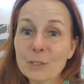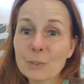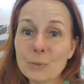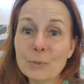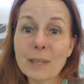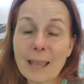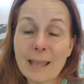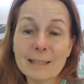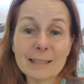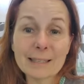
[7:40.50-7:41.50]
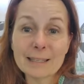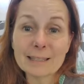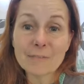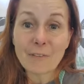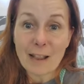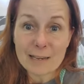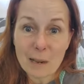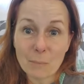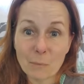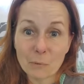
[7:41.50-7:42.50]
you can find
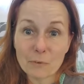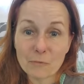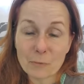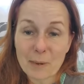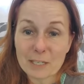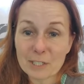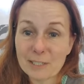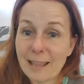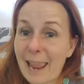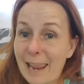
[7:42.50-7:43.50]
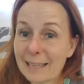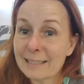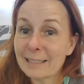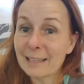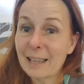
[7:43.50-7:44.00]
out more information and